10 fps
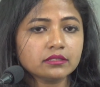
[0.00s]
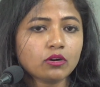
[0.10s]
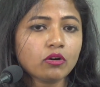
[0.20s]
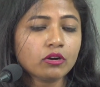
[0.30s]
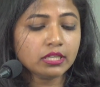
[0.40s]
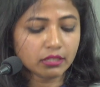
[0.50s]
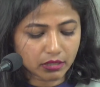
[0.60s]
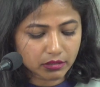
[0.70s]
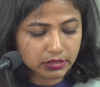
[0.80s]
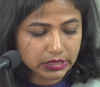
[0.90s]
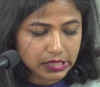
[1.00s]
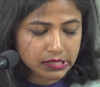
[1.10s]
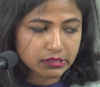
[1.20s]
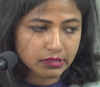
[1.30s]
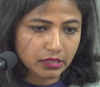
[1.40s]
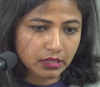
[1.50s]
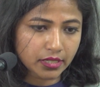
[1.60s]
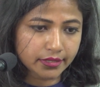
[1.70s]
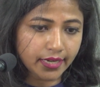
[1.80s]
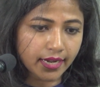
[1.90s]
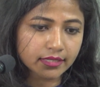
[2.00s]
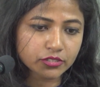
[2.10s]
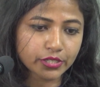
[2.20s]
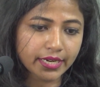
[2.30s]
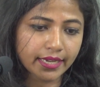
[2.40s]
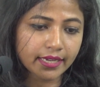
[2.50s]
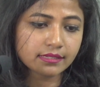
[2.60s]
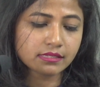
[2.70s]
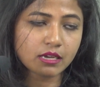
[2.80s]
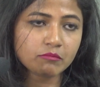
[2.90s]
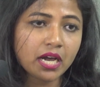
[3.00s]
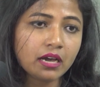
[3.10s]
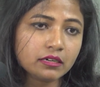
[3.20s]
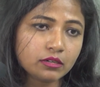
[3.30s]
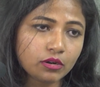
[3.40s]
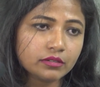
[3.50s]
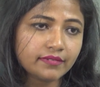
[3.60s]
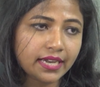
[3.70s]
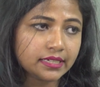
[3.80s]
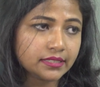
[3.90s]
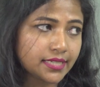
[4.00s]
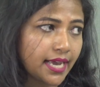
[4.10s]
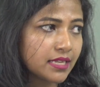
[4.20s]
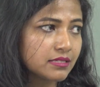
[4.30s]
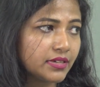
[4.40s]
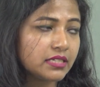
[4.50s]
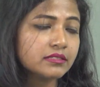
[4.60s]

All these dark triads, some are non-violent as well.